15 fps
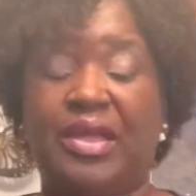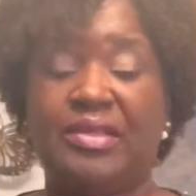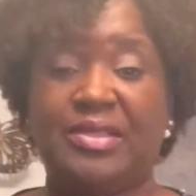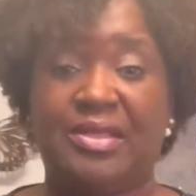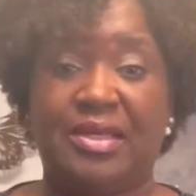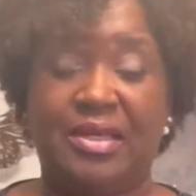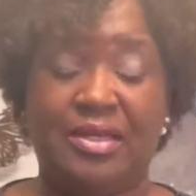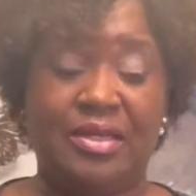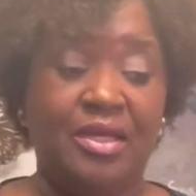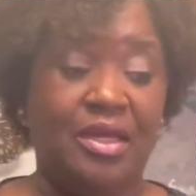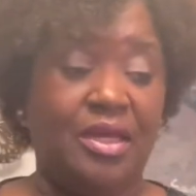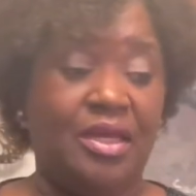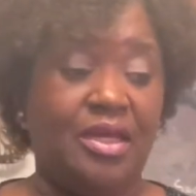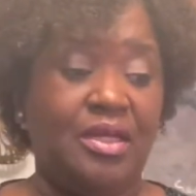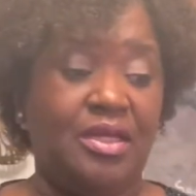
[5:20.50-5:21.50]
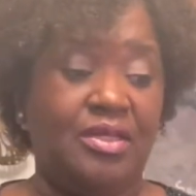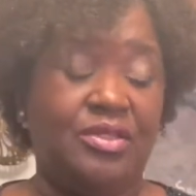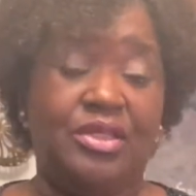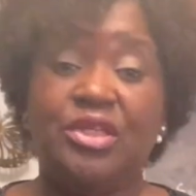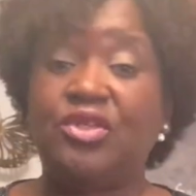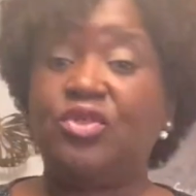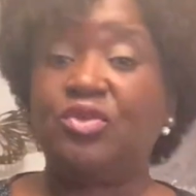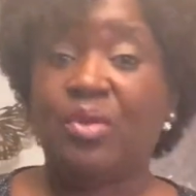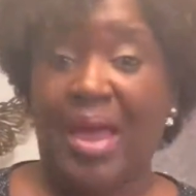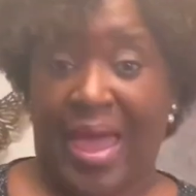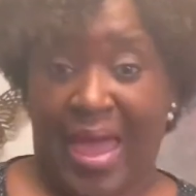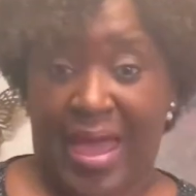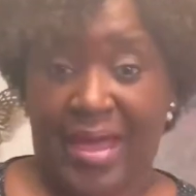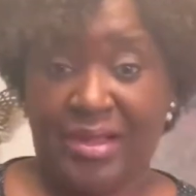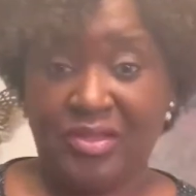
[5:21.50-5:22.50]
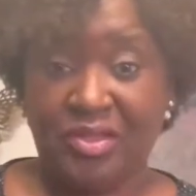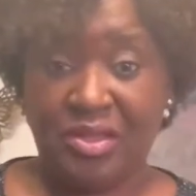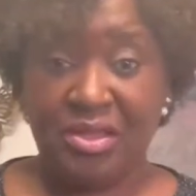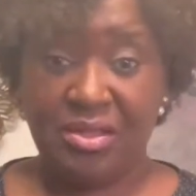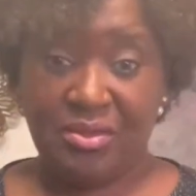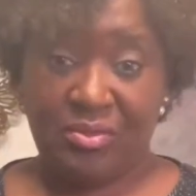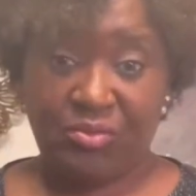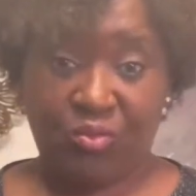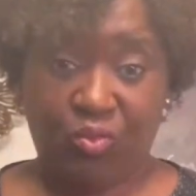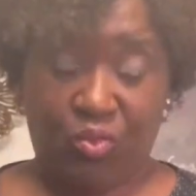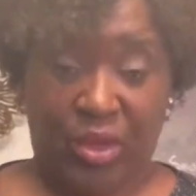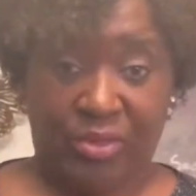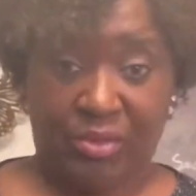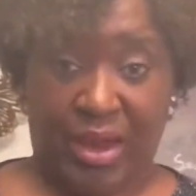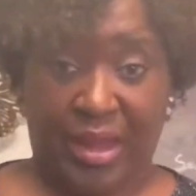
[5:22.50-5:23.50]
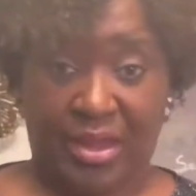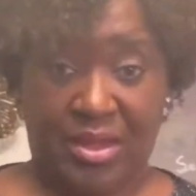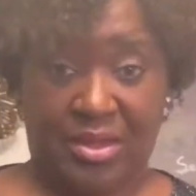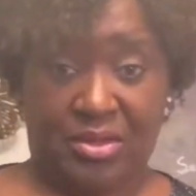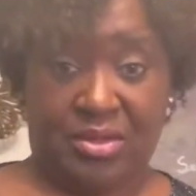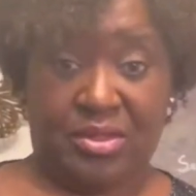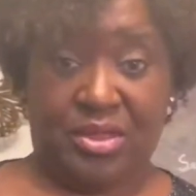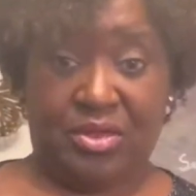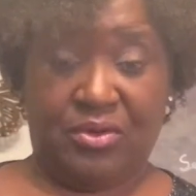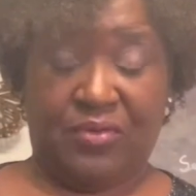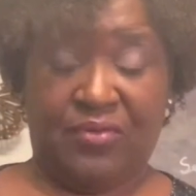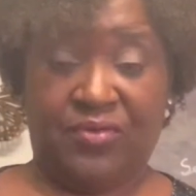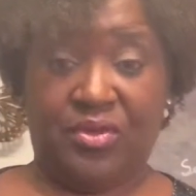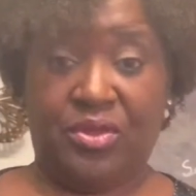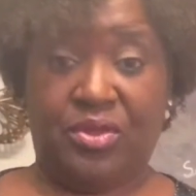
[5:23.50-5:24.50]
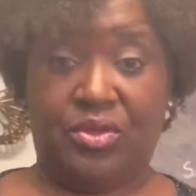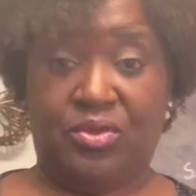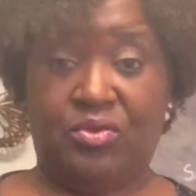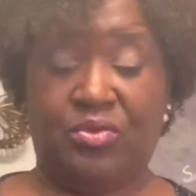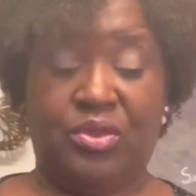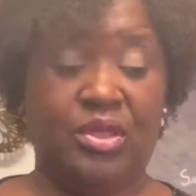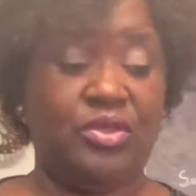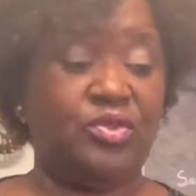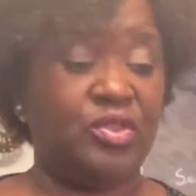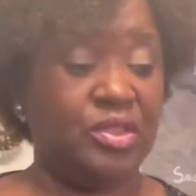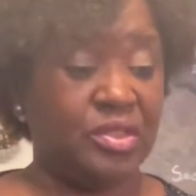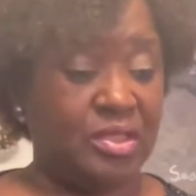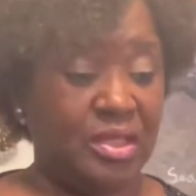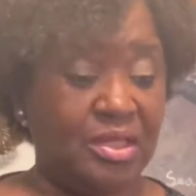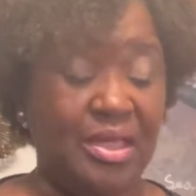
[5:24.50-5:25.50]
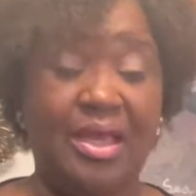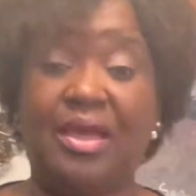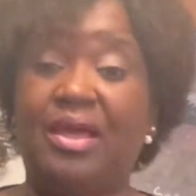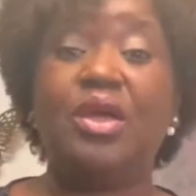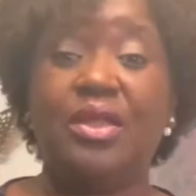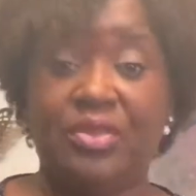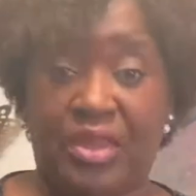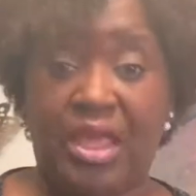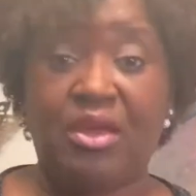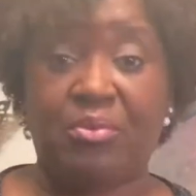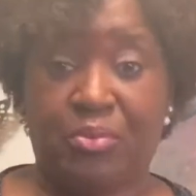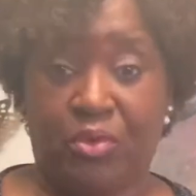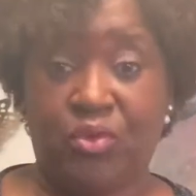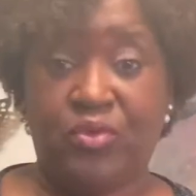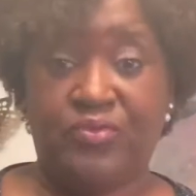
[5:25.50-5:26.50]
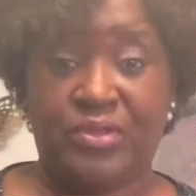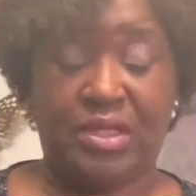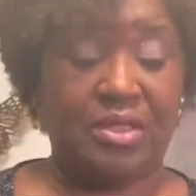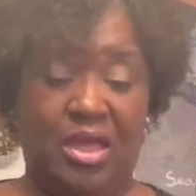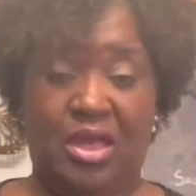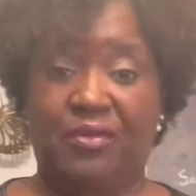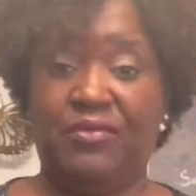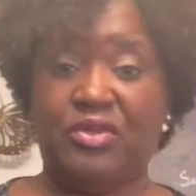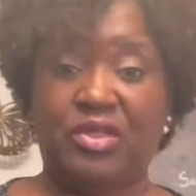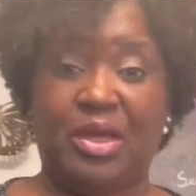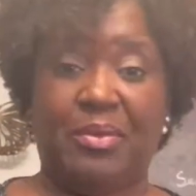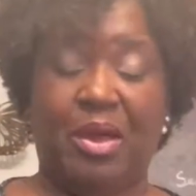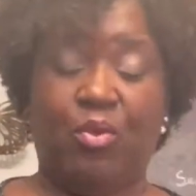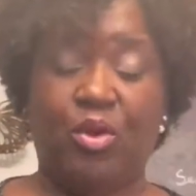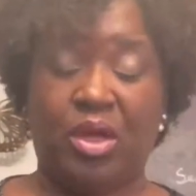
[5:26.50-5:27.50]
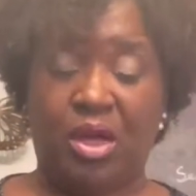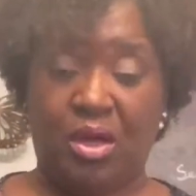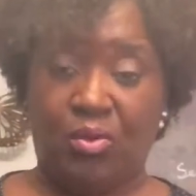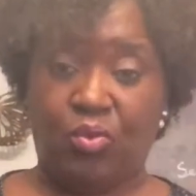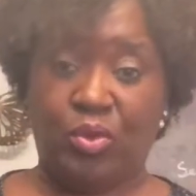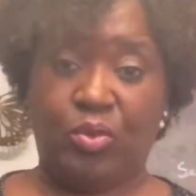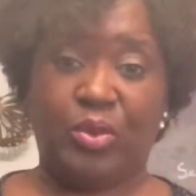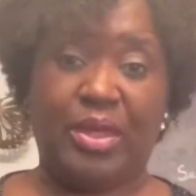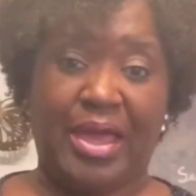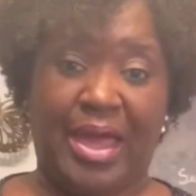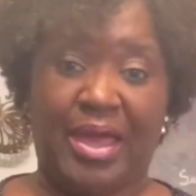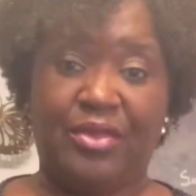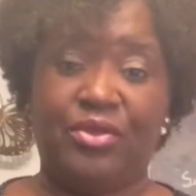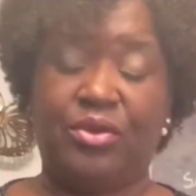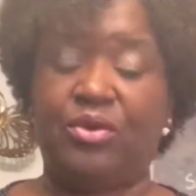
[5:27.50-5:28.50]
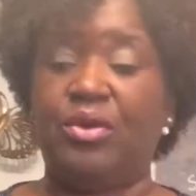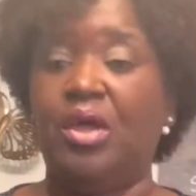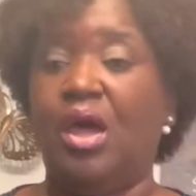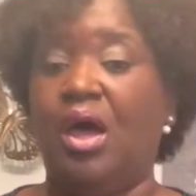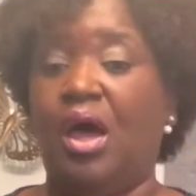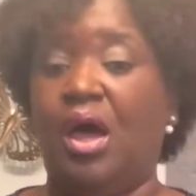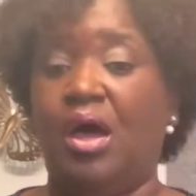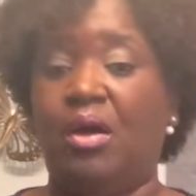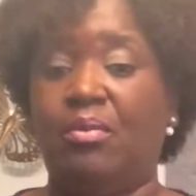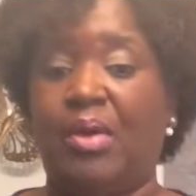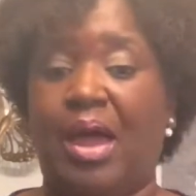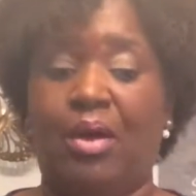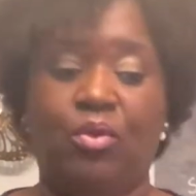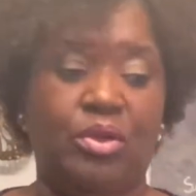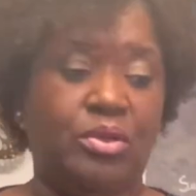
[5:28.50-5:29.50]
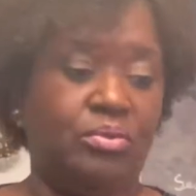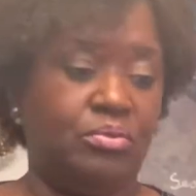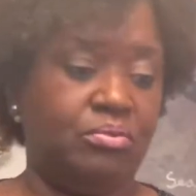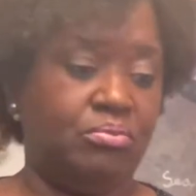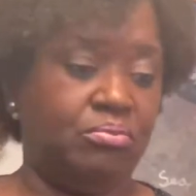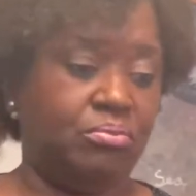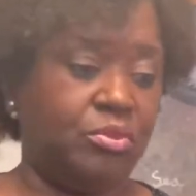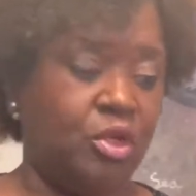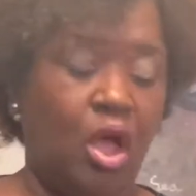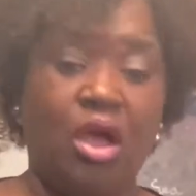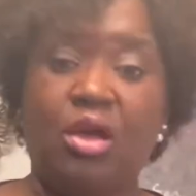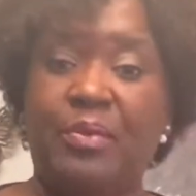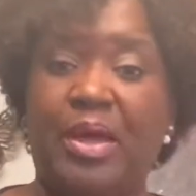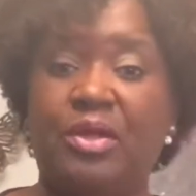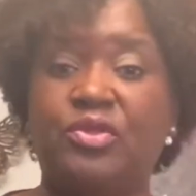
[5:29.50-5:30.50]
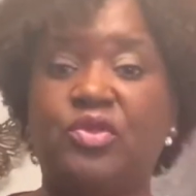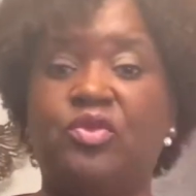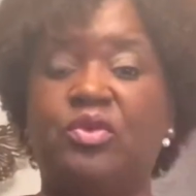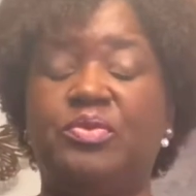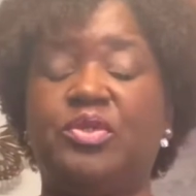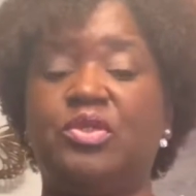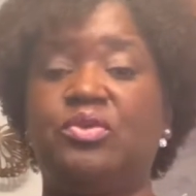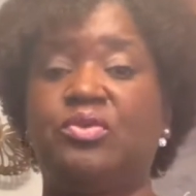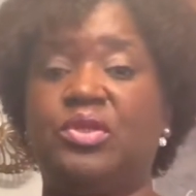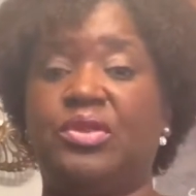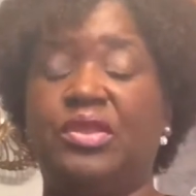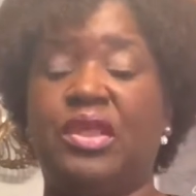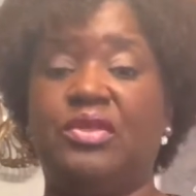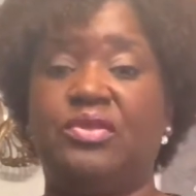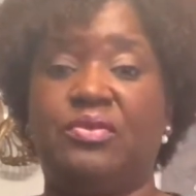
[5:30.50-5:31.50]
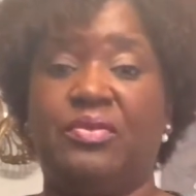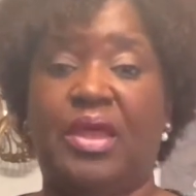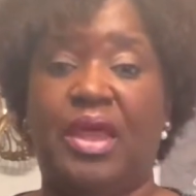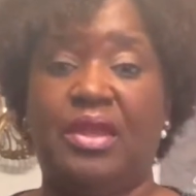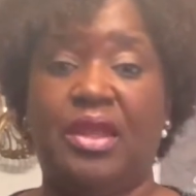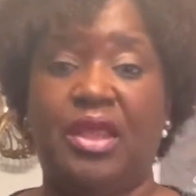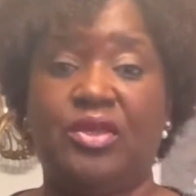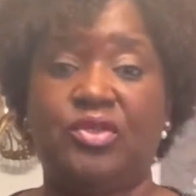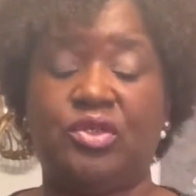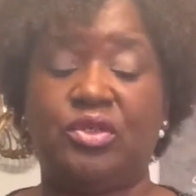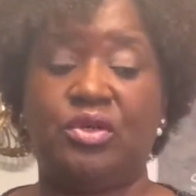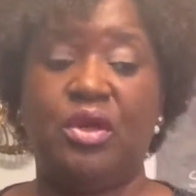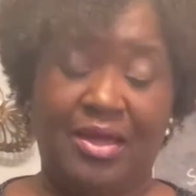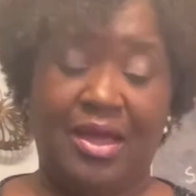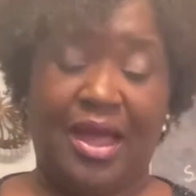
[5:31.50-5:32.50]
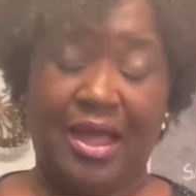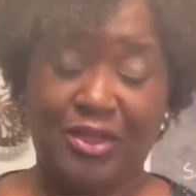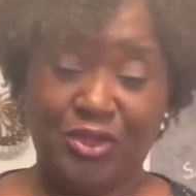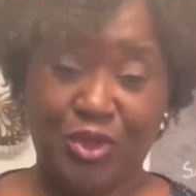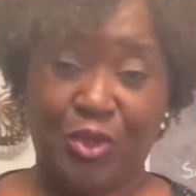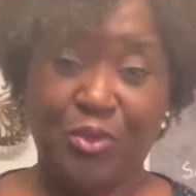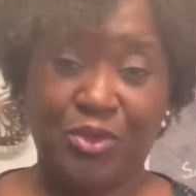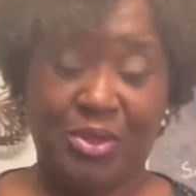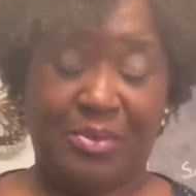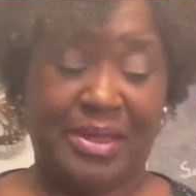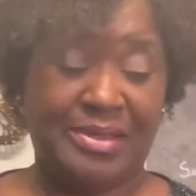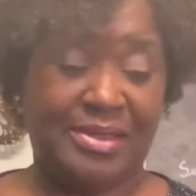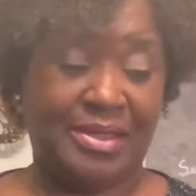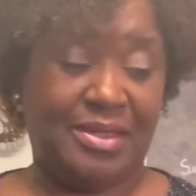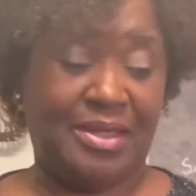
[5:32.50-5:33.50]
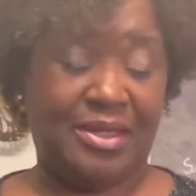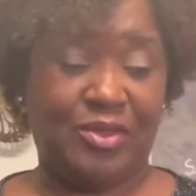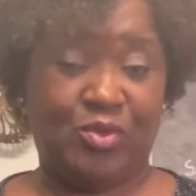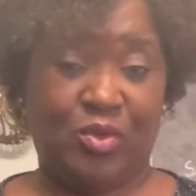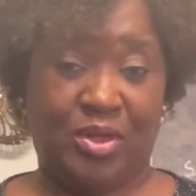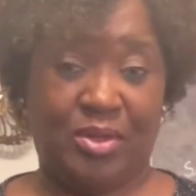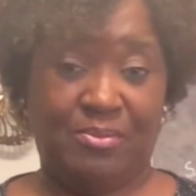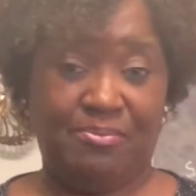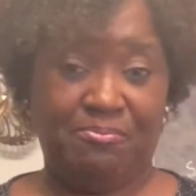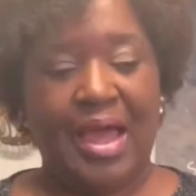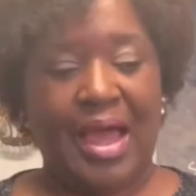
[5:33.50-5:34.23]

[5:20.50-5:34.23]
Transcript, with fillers: said, did you ask whether I could cook dinner for the youth. And she said, yeah, they approved it. Every time I would come, we would gather. Um, I would talk about scriptures and things of that nature. I told them, I said, guess what?